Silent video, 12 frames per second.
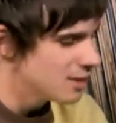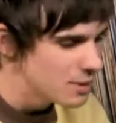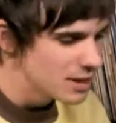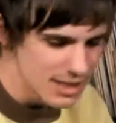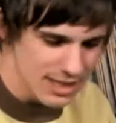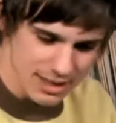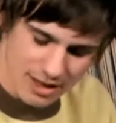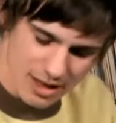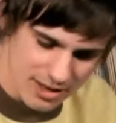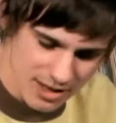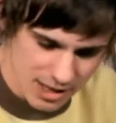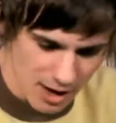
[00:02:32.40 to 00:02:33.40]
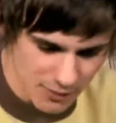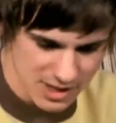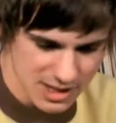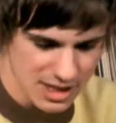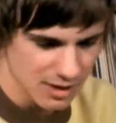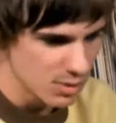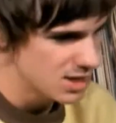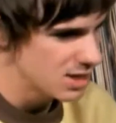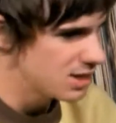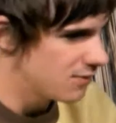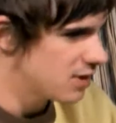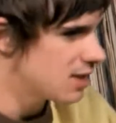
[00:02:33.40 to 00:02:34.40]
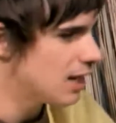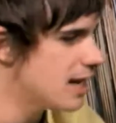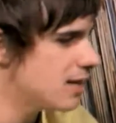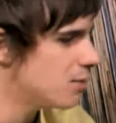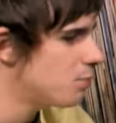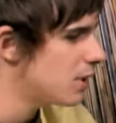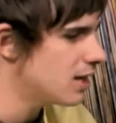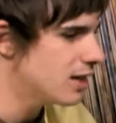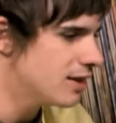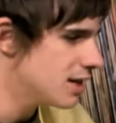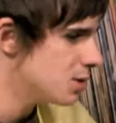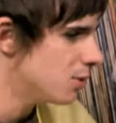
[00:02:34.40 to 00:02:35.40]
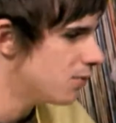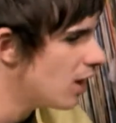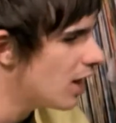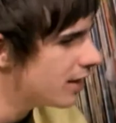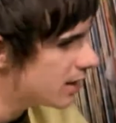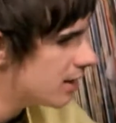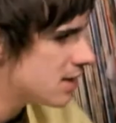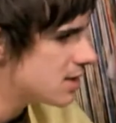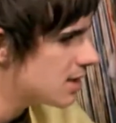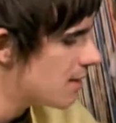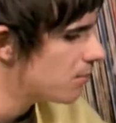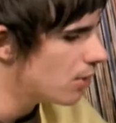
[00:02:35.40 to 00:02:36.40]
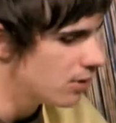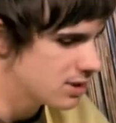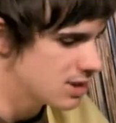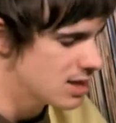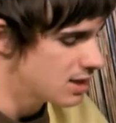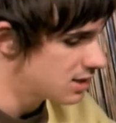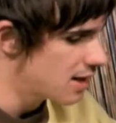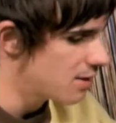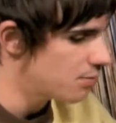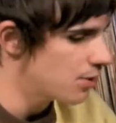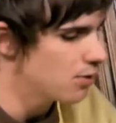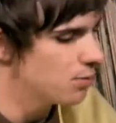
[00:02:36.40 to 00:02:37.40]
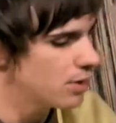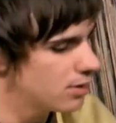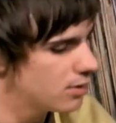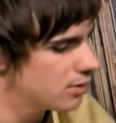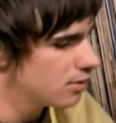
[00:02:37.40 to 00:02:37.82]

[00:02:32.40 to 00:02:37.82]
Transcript: because the toughest thing with this, if you can lay the beat and that's all fine, get the tempo, but